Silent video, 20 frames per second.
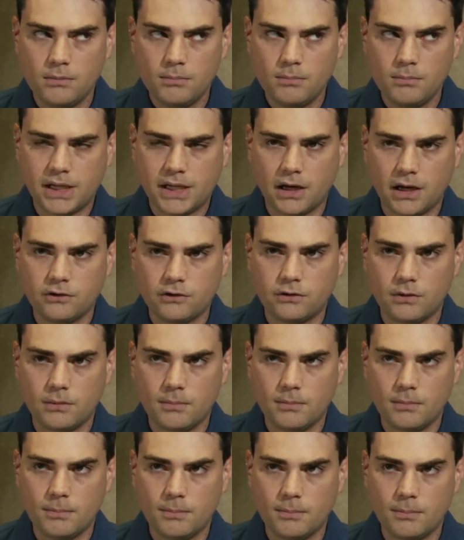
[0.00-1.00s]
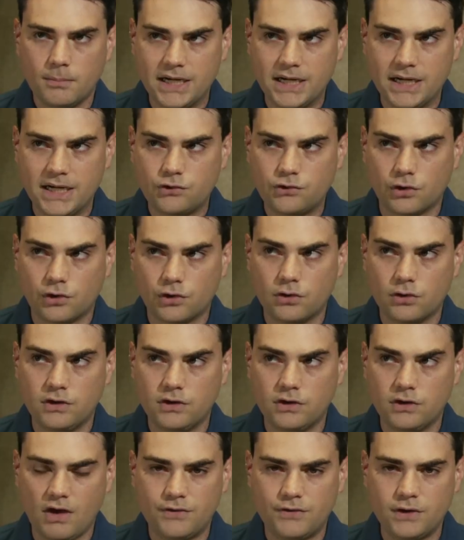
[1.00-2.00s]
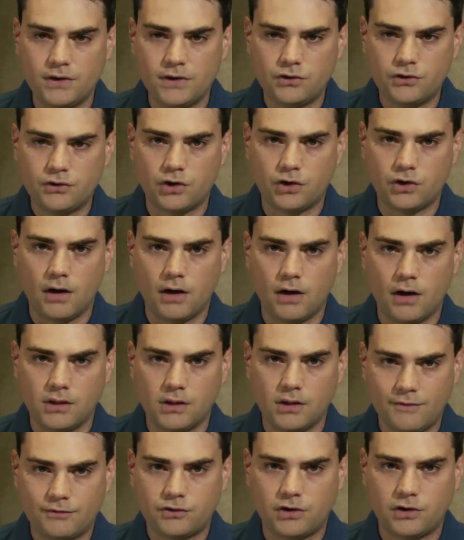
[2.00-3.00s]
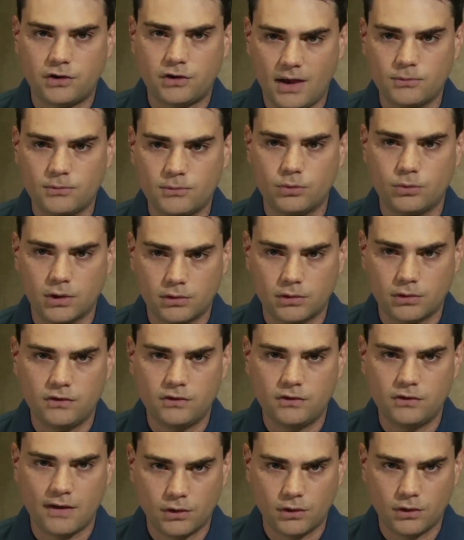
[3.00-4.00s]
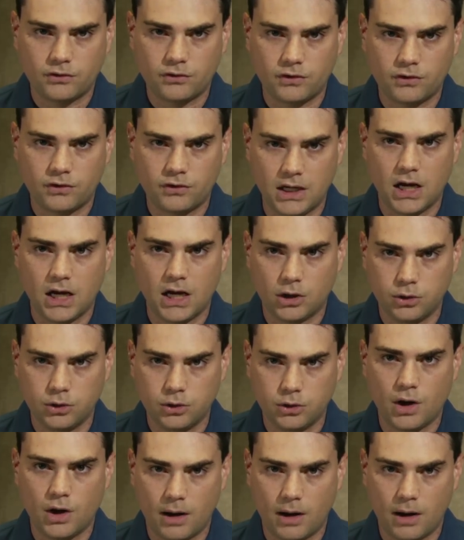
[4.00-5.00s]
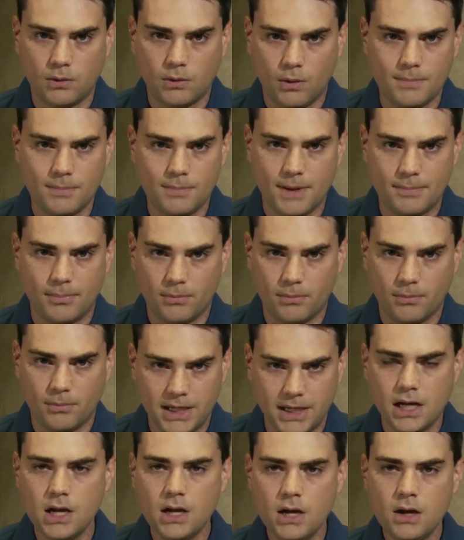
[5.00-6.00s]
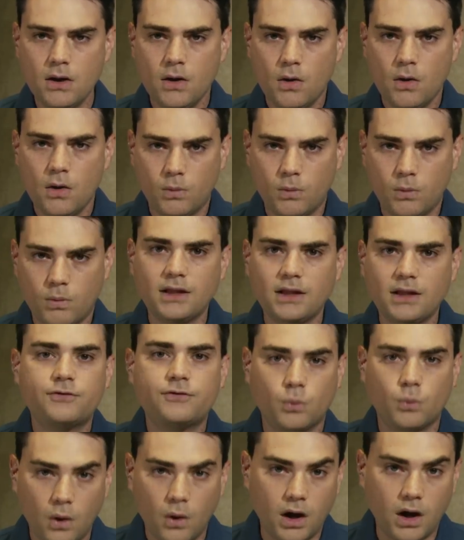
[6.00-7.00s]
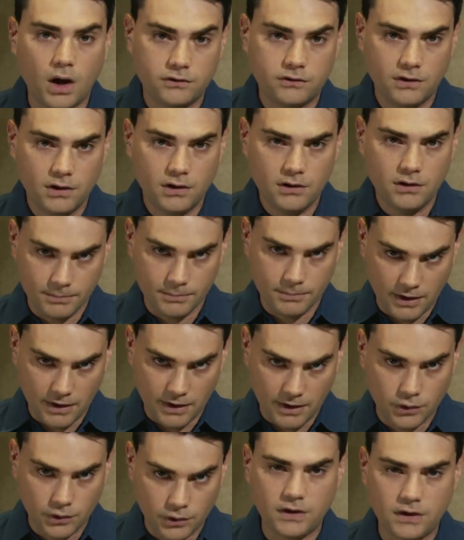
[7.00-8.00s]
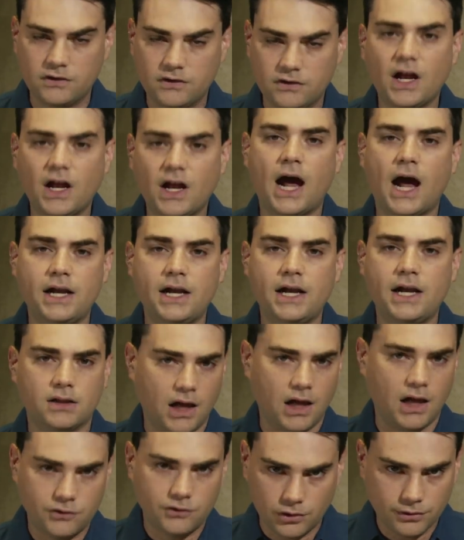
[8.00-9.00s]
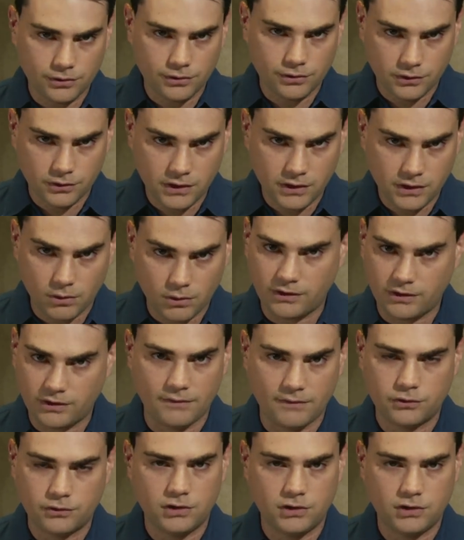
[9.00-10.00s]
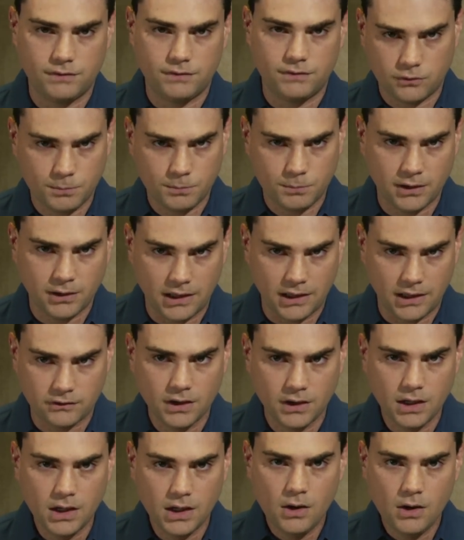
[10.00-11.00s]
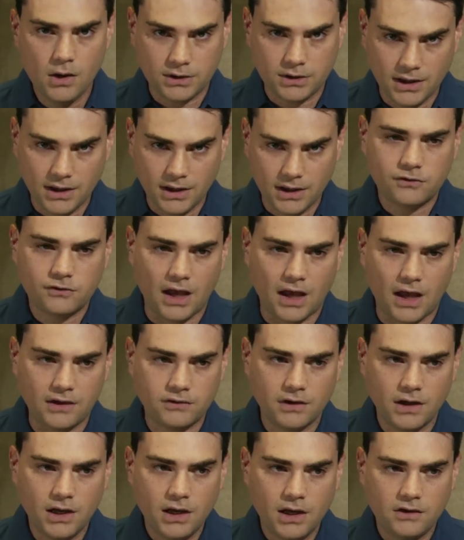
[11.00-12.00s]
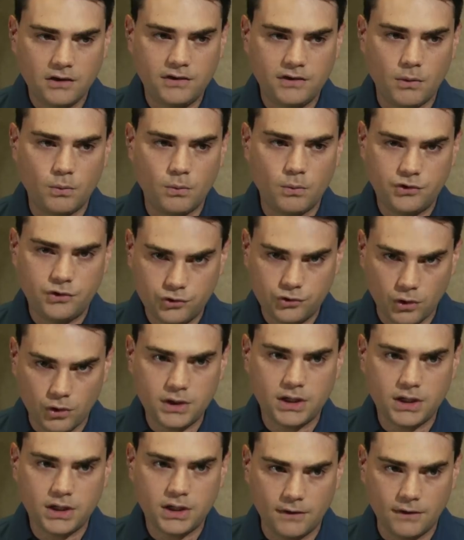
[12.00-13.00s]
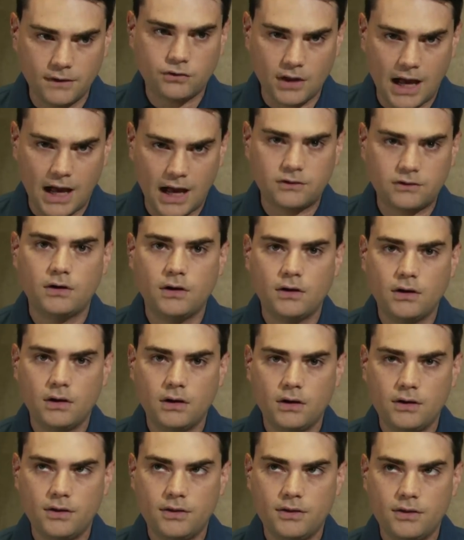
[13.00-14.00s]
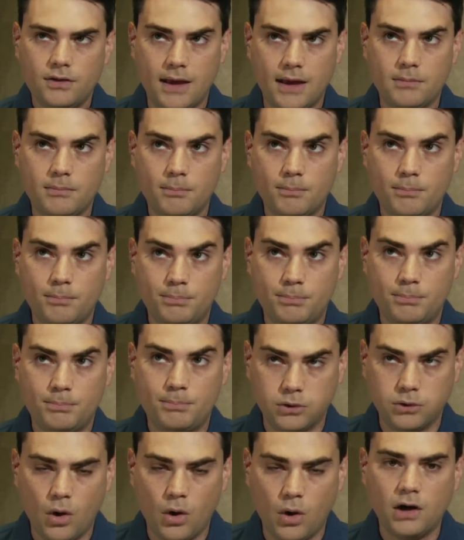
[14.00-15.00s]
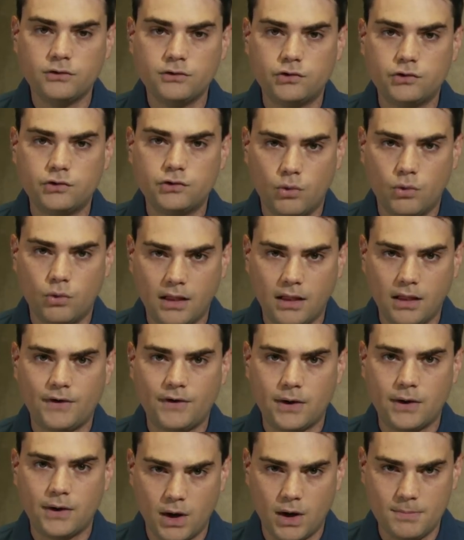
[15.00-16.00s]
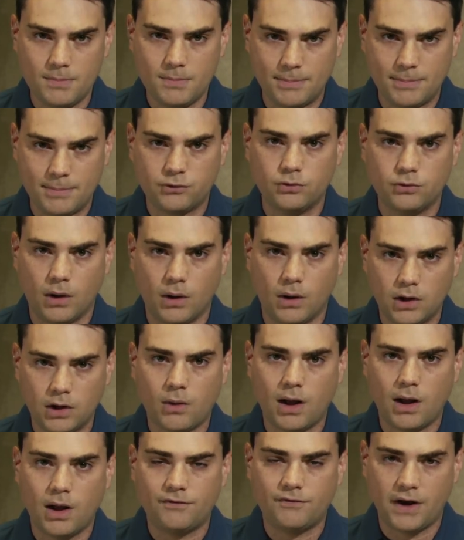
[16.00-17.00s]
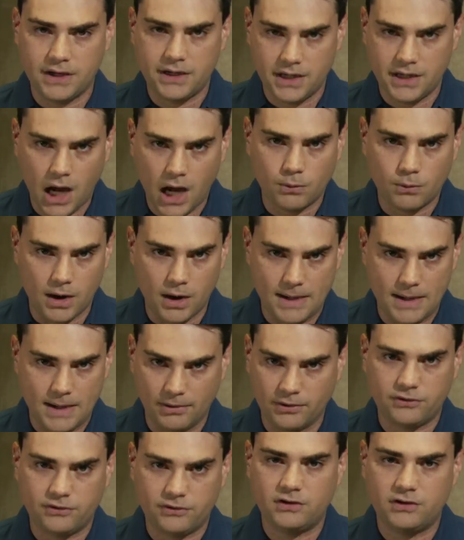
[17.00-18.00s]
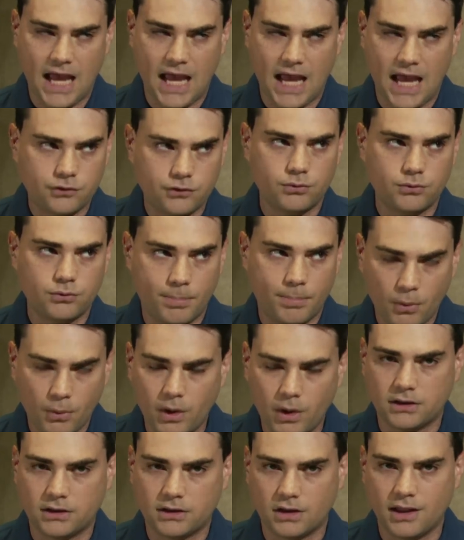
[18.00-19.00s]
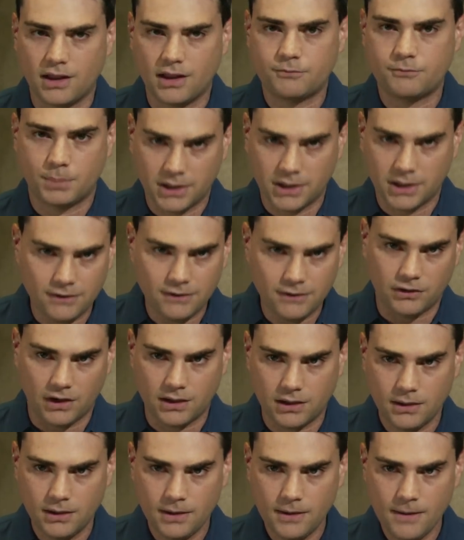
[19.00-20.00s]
because by nature, the definition of the left's attempts to increase diversity include harming white people, meaning what the left wants from diversity is not ideological diversity or diversity of experience. What the left says is that we should give slots that belong to qualified white people to unqualified non-white people. This is an actual point that the left believes in.